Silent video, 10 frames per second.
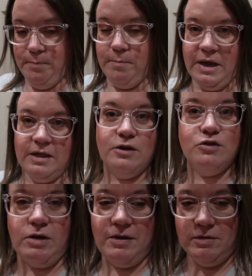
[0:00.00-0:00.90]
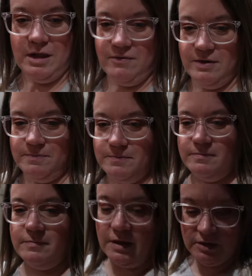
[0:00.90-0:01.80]
make a little trifle out of it.
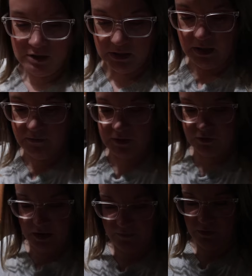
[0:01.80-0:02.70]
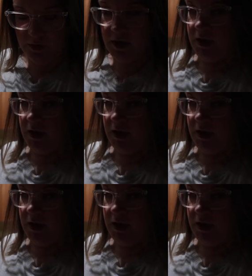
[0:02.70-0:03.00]
She loved the trifle.